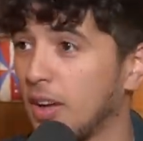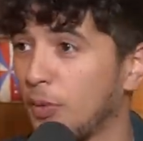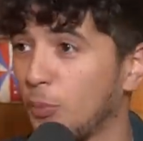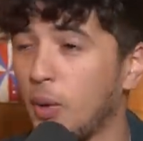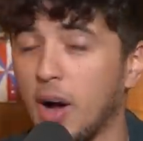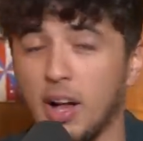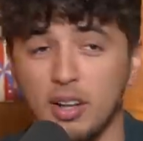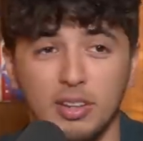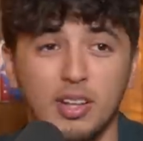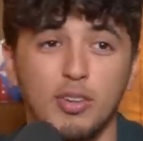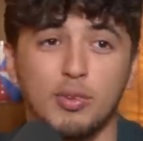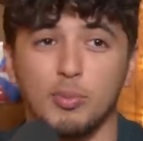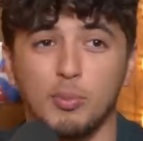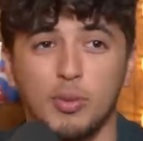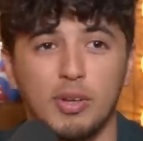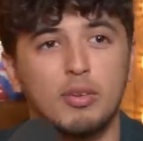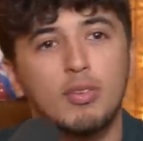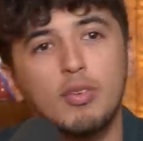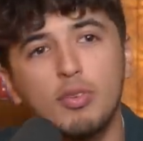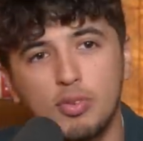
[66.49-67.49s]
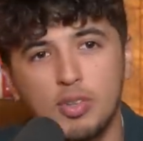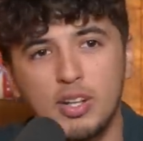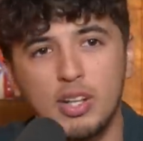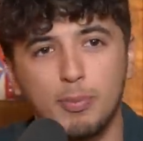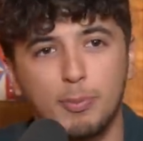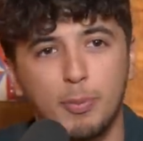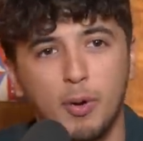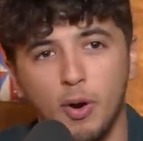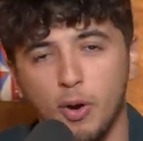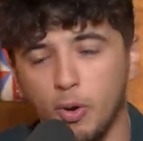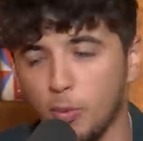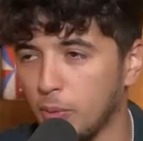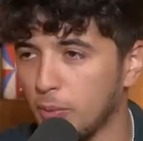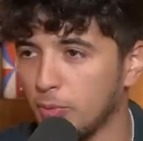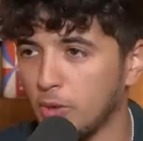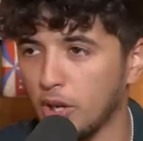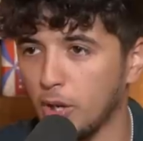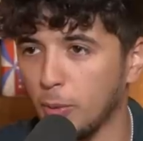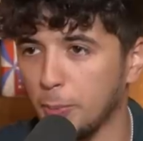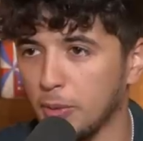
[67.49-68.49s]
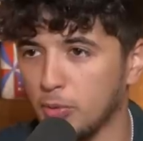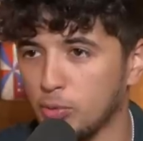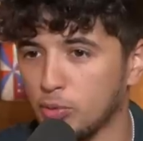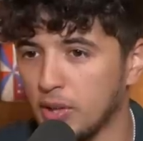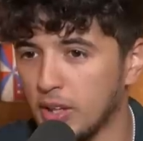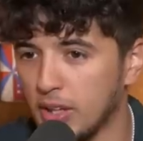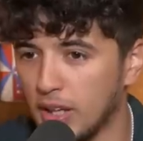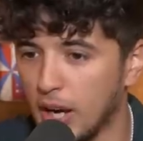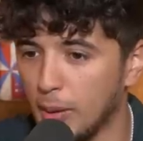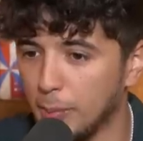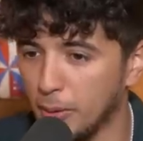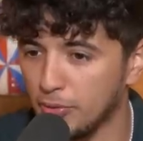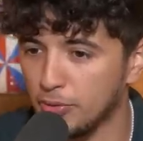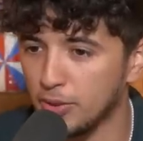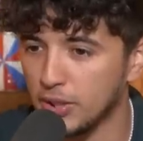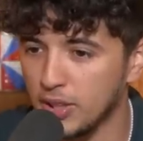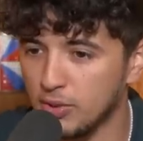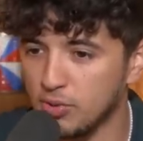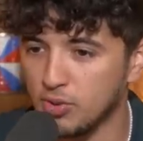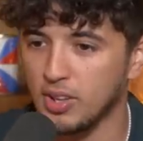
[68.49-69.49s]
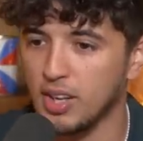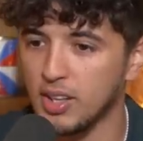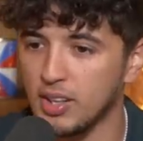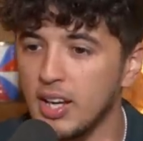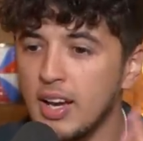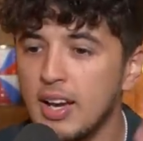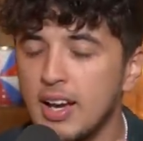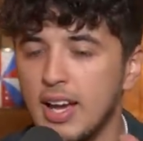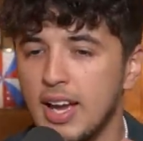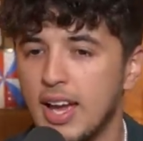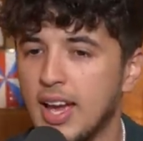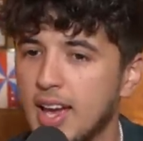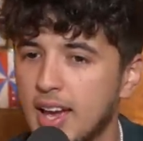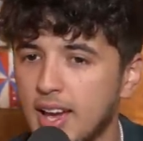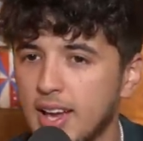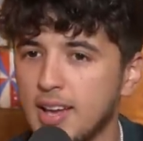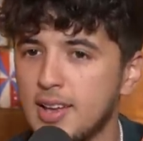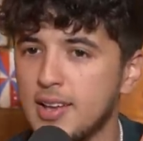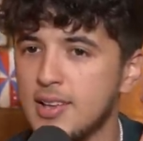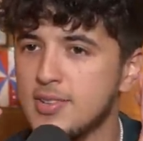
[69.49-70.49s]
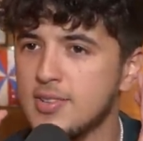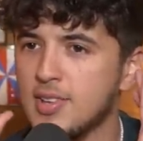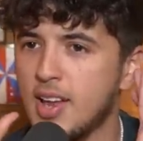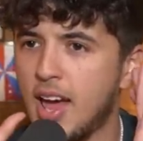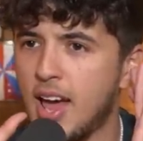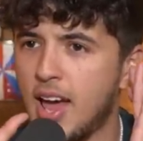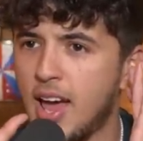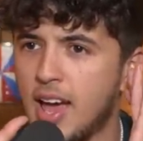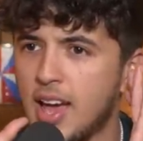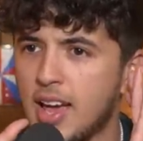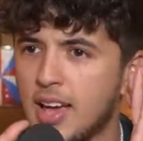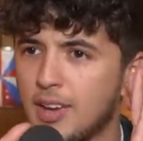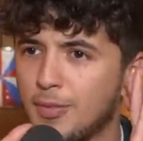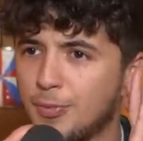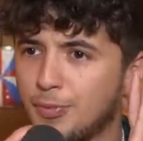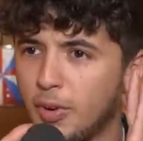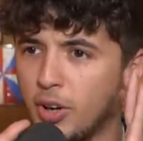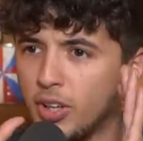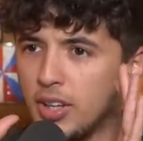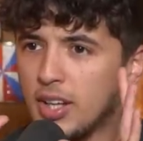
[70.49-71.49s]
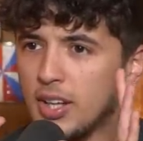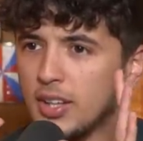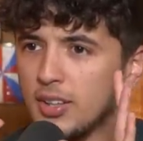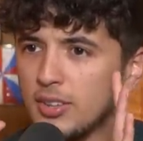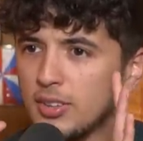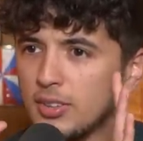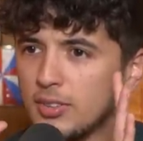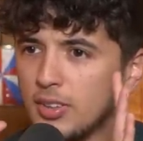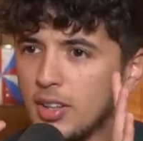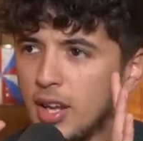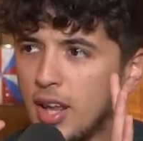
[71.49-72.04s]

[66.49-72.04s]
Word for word: Well, listen, when you see the portal. We've got it up on screen now, but if you're listening, it is a fucking.